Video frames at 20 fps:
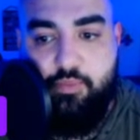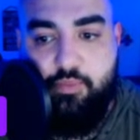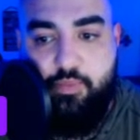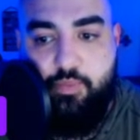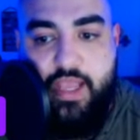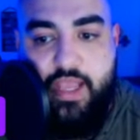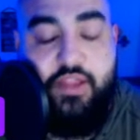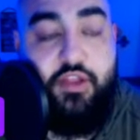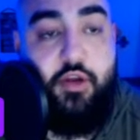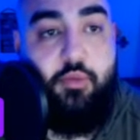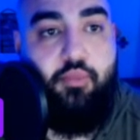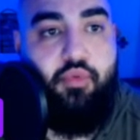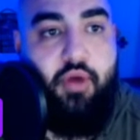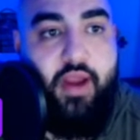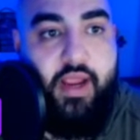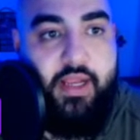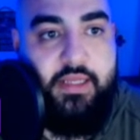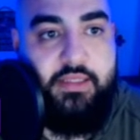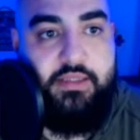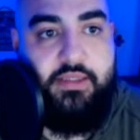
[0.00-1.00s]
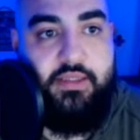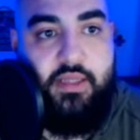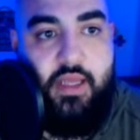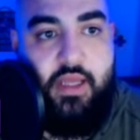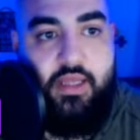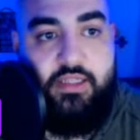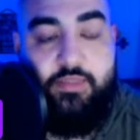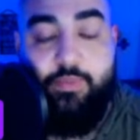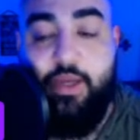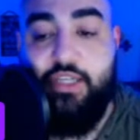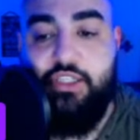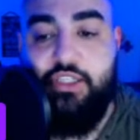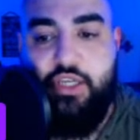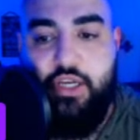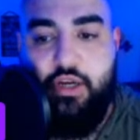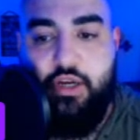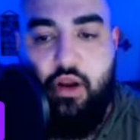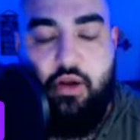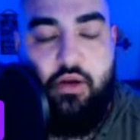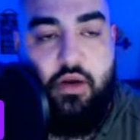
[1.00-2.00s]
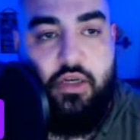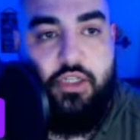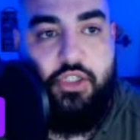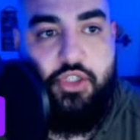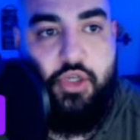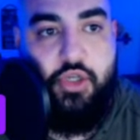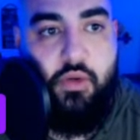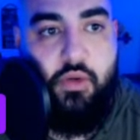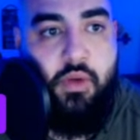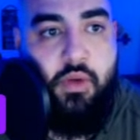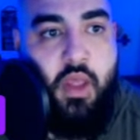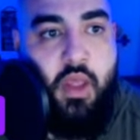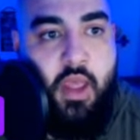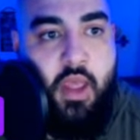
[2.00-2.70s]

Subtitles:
pick their brains, especially here on our show.